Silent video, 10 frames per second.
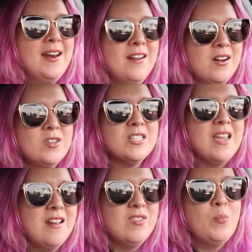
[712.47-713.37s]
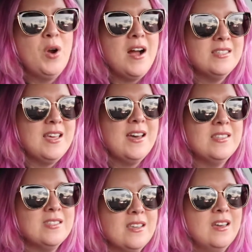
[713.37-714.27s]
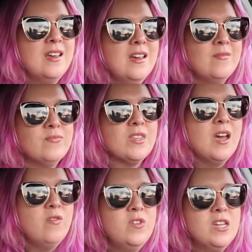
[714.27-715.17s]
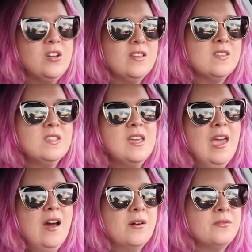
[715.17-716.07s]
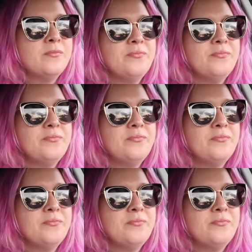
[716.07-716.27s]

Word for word: I don't know, just kind of the process of figuring this thing out.